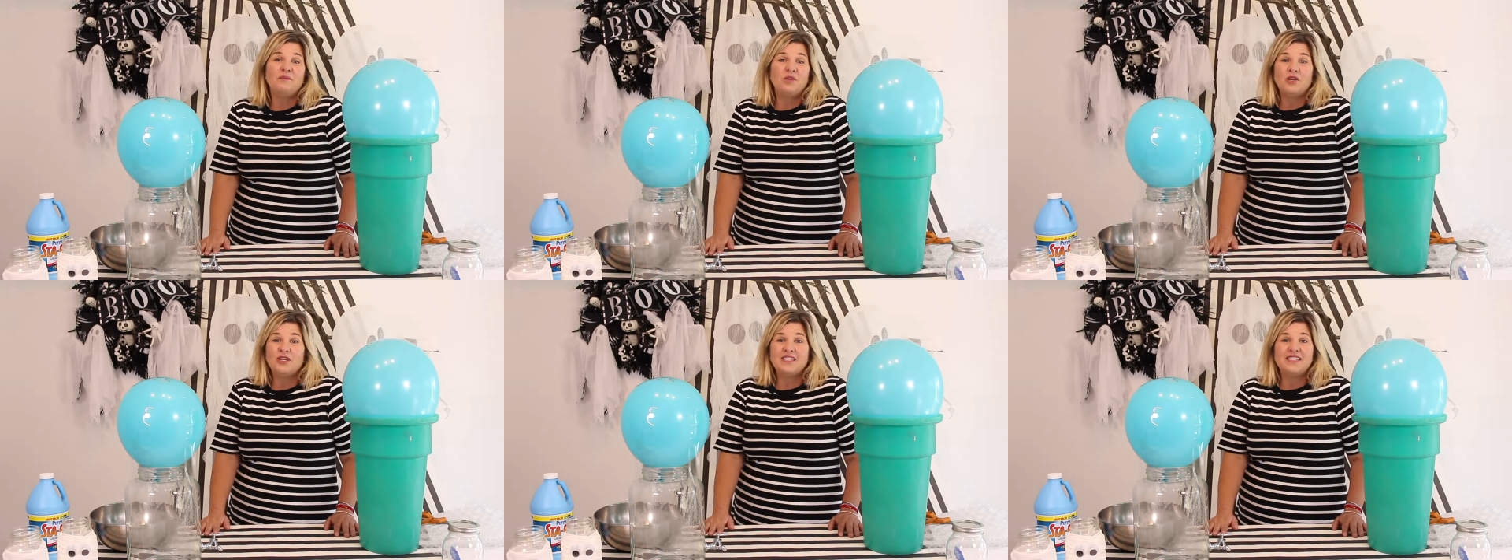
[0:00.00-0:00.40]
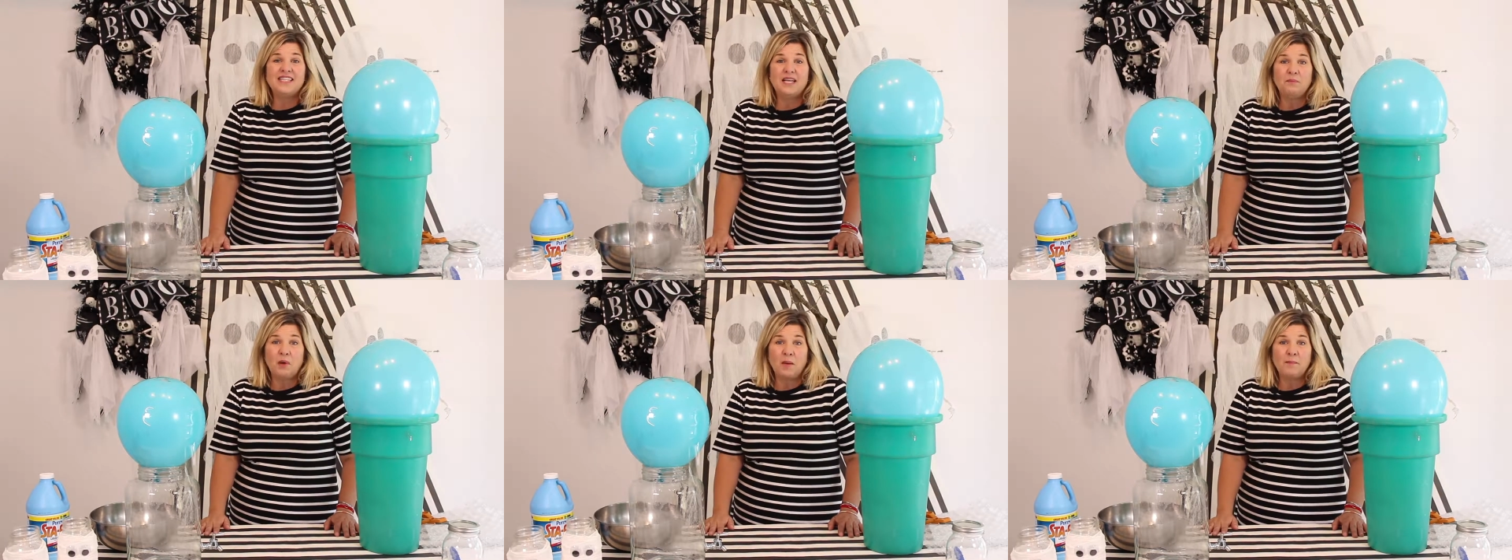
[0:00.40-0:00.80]
You can see
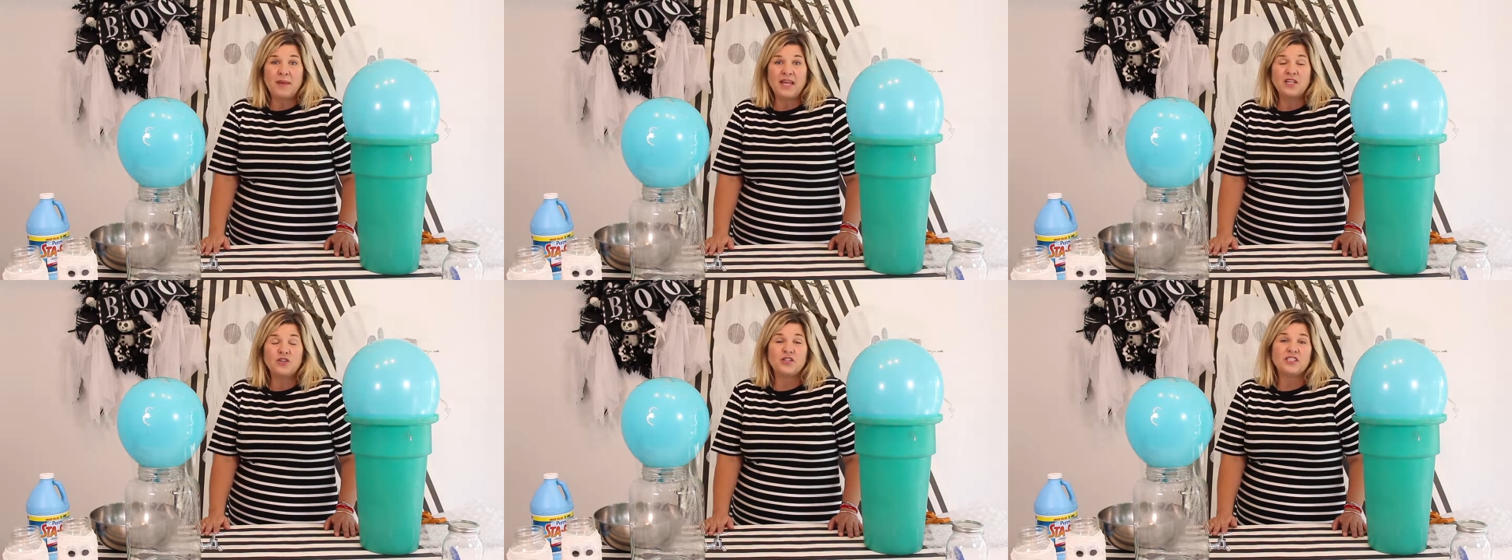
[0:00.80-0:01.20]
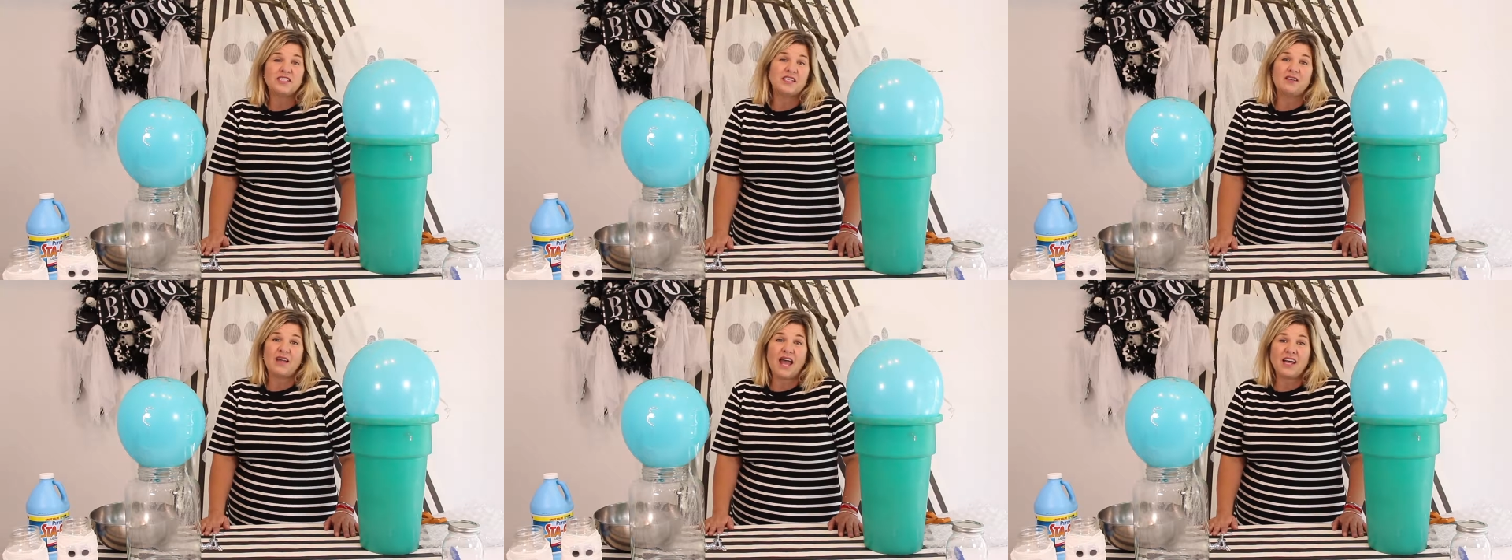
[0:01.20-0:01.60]
them on Pinterest,
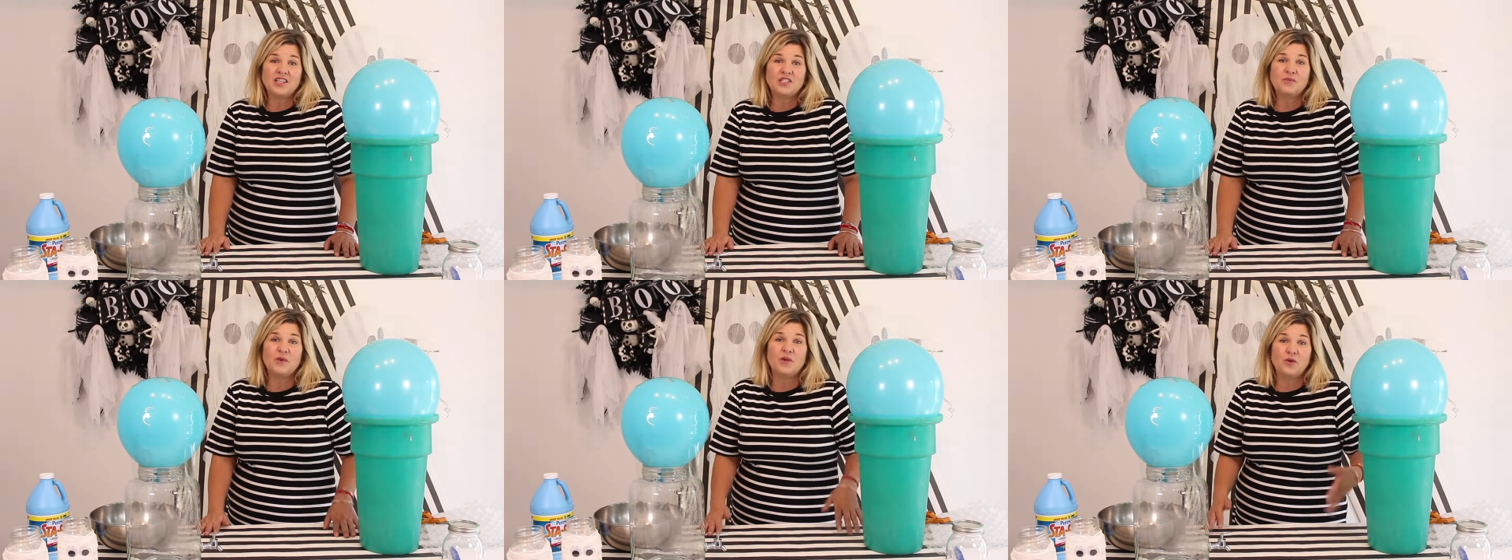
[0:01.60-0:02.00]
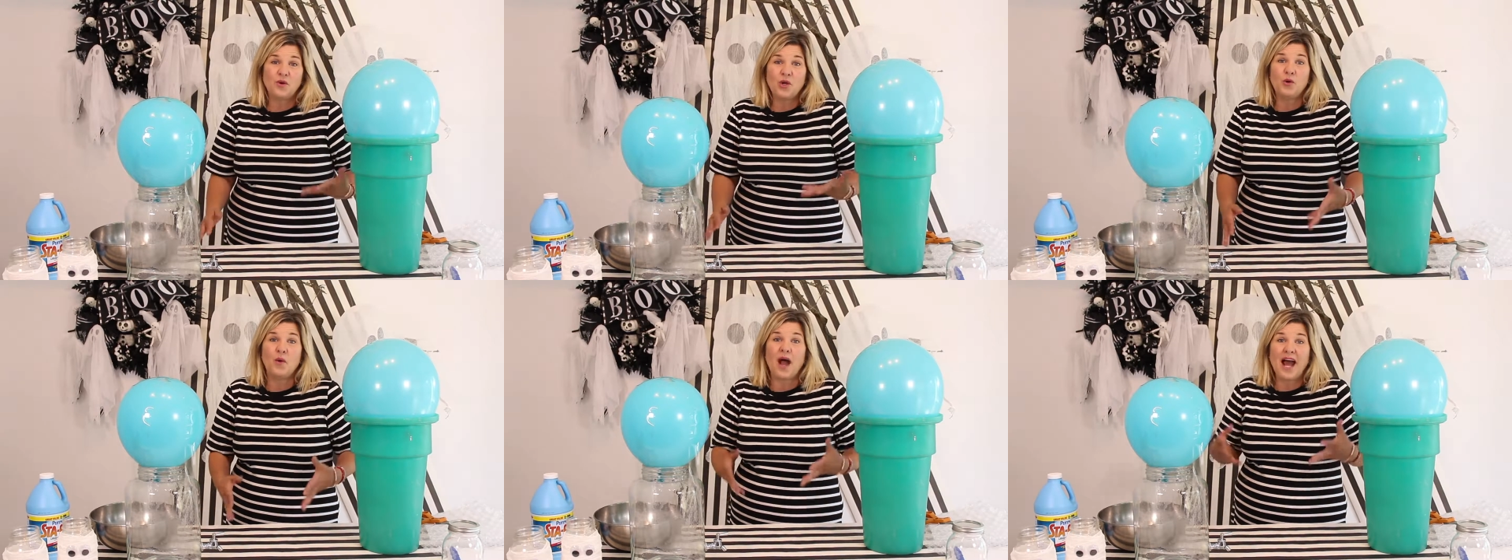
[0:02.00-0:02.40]
and actually we
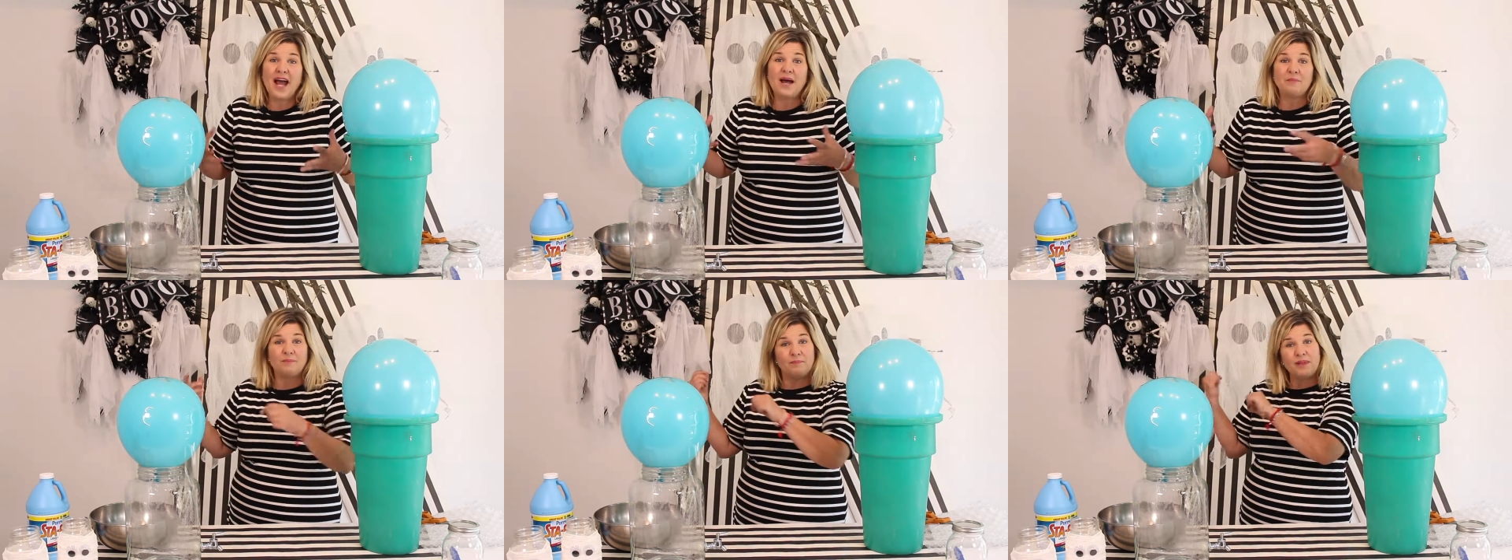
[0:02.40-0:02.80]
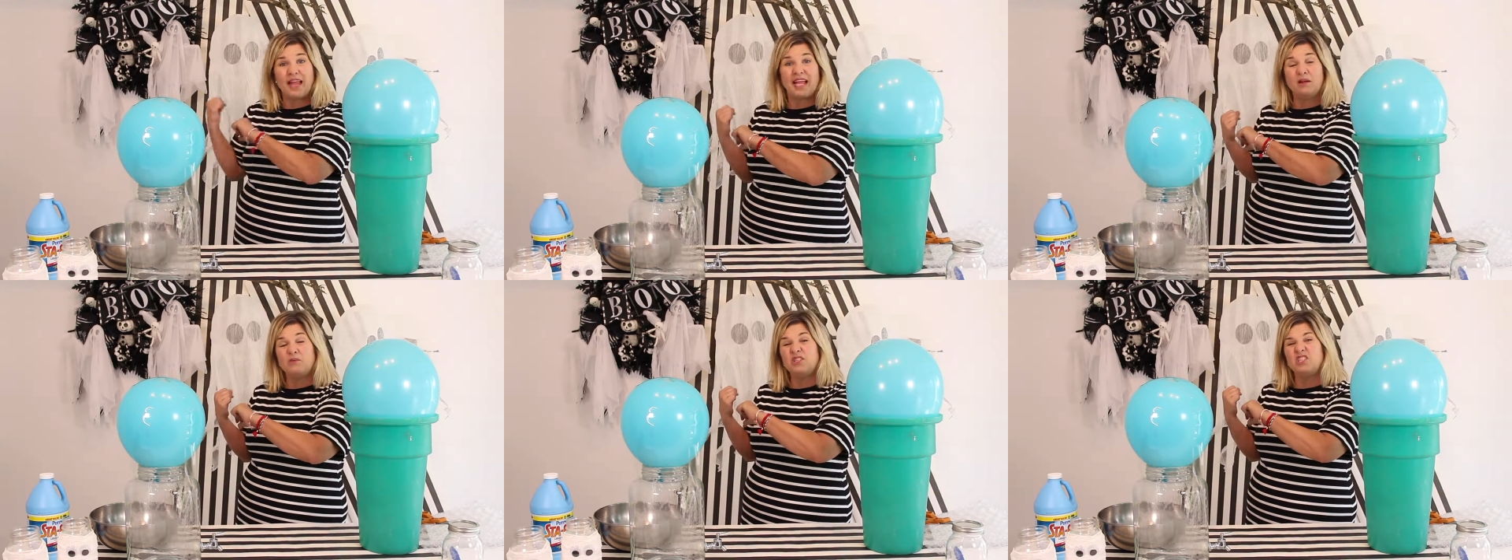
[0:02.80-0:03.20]
grew up
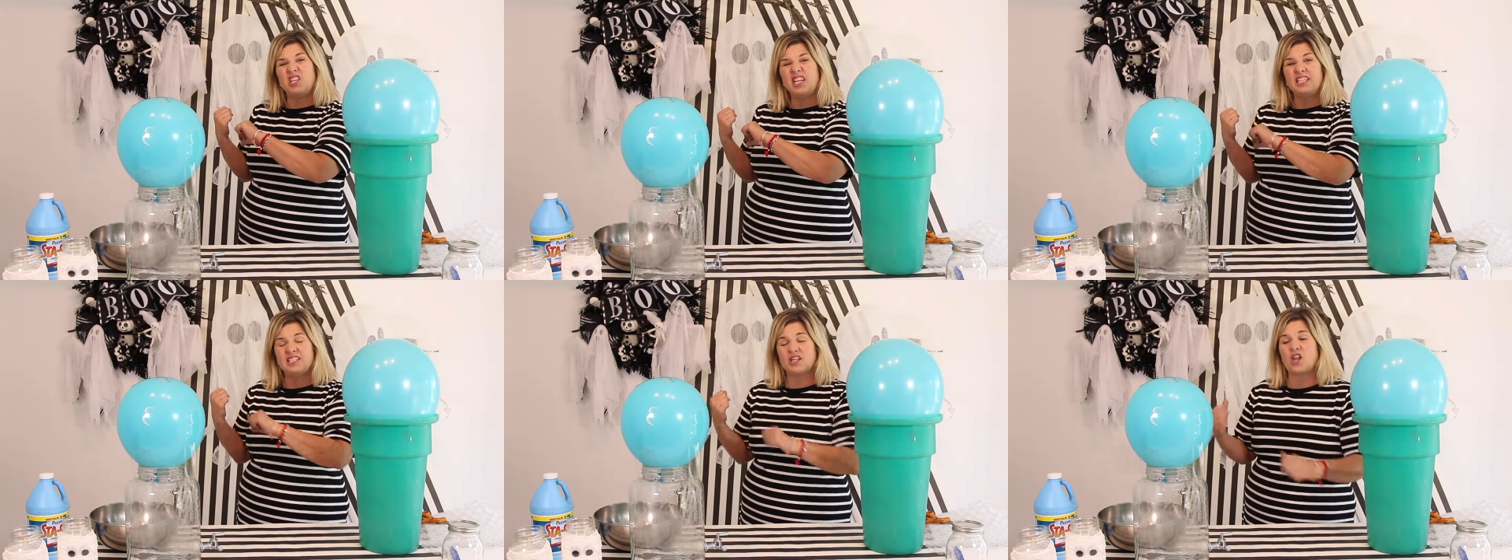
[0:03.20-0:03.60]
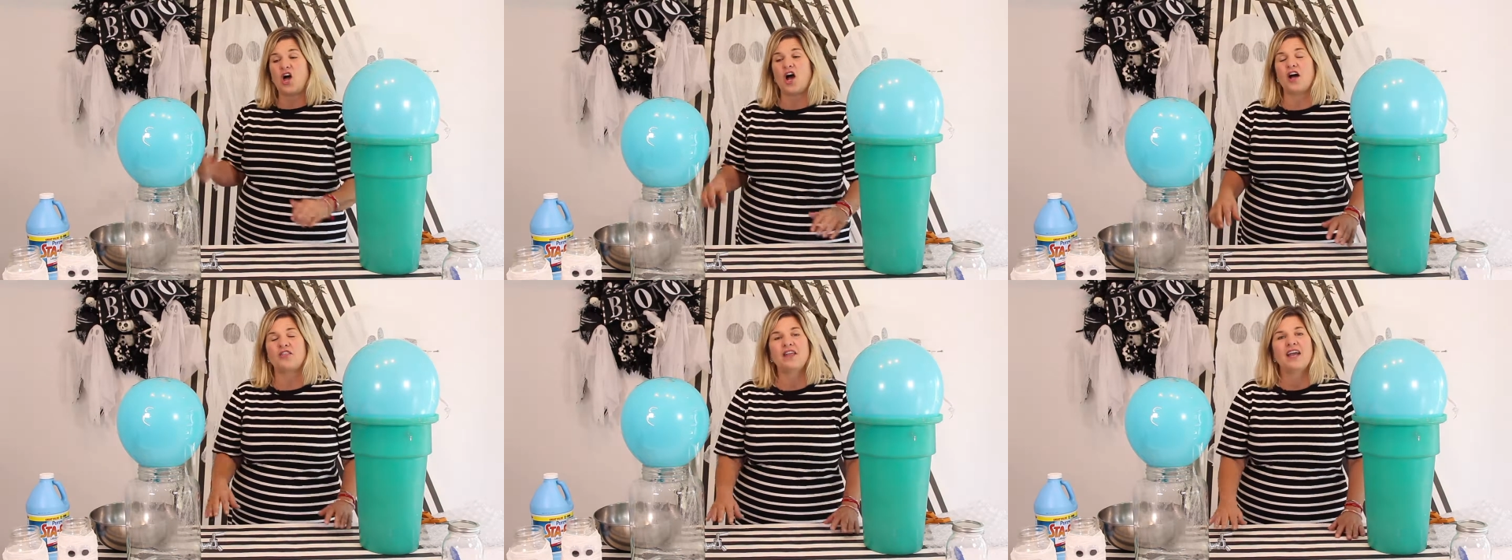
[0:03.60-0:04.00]
playing with
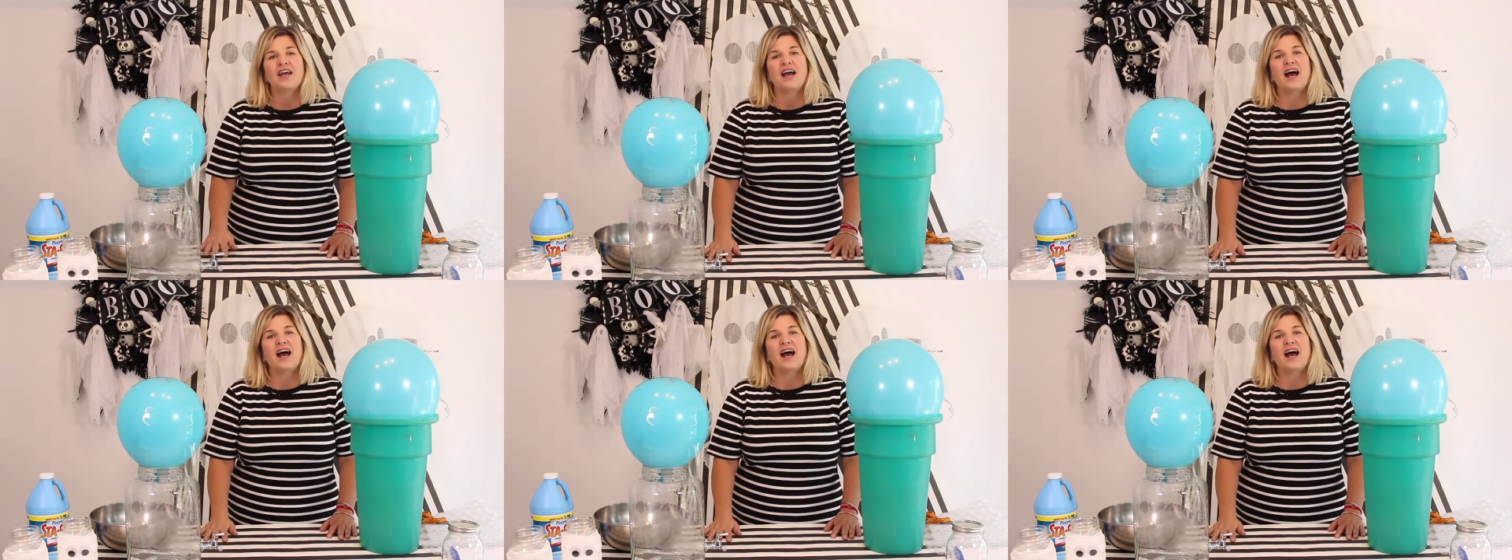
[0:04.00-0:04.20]
cheesecloth.